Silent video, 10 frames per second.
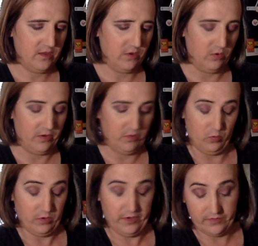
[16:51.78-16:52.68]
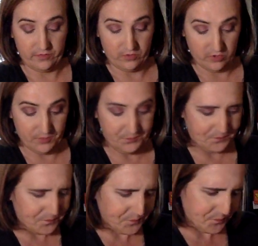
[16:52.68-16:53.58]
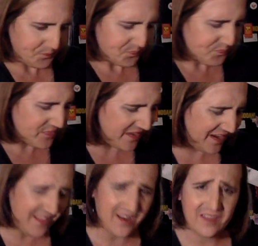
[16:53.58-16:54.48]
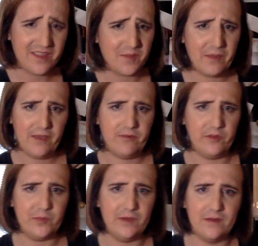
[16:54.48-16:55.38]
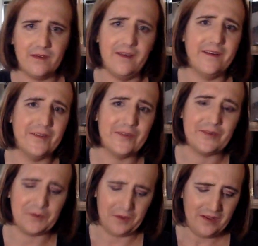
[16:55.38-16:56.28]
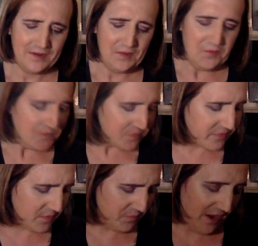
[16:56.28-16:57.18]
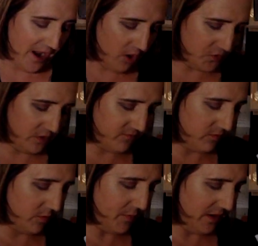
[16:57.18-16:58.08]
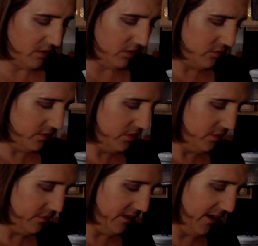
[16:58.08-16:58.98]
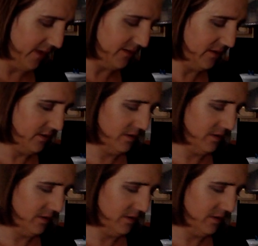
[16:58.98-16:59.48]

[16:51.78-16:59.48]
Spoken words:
Or a surgery, and that baffles me, honestly. But I also come from a background that,